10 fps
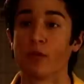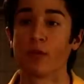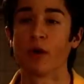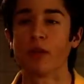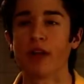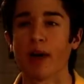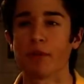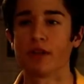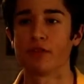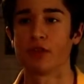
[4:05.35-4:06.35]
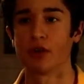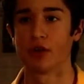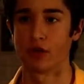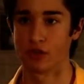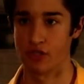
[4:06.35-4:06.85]
what would happen if
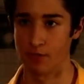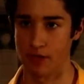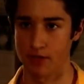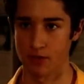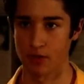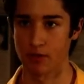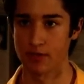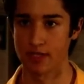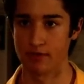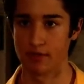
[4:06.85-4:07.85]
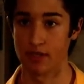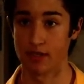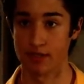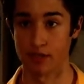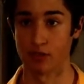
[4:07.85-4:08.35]
your GPS was only receiving a
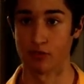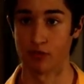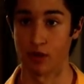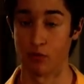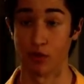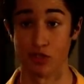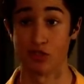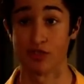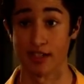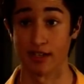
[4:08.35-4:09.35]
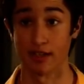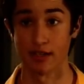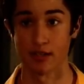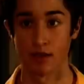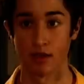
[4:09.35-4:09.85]
signal from one or two
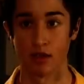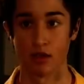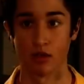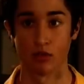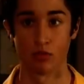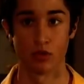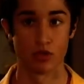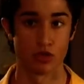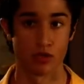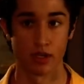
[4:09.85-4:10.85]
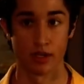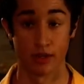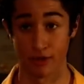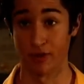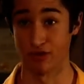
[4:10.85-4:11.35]
satellites? Would you get
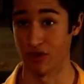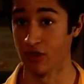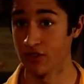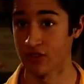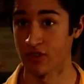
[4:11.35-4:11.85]
incorrect results?